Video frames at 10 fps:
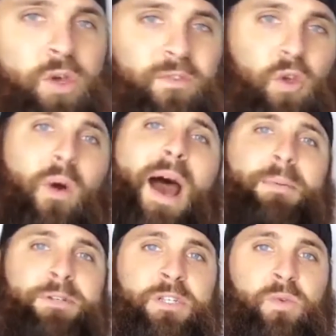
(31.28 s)
have two
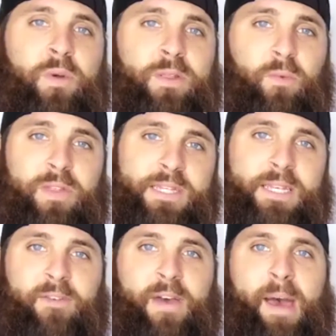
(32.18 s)
options when, when this
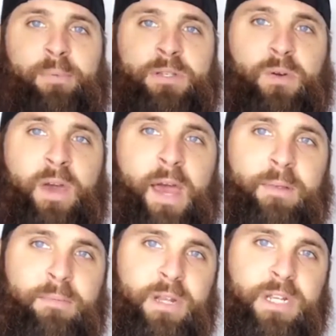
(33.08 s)
stuff happens, okay?
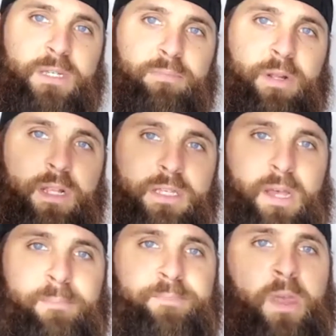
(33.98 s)
Let me just bring this
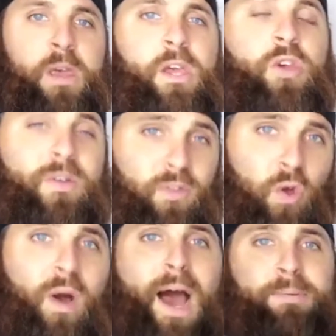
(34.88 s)
up. You have
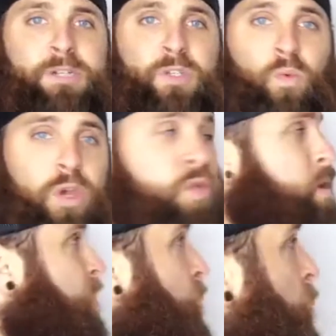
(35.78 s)
two options. What you
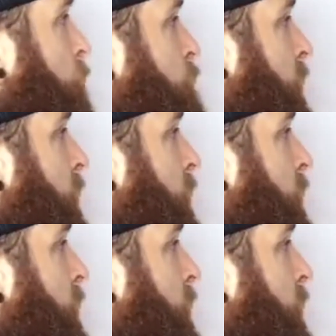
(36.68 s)
can do